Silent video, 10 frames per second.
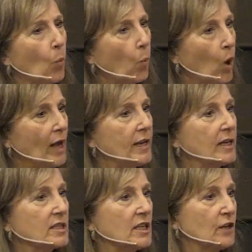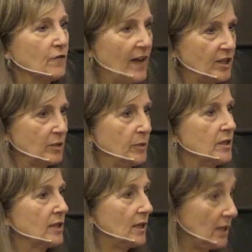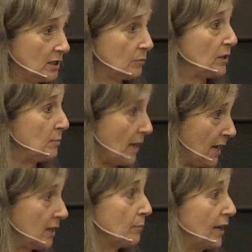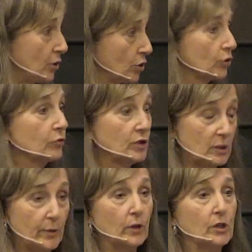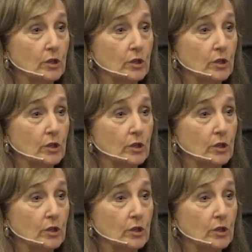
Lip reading: what is the investments that need to be made in my children's spirit,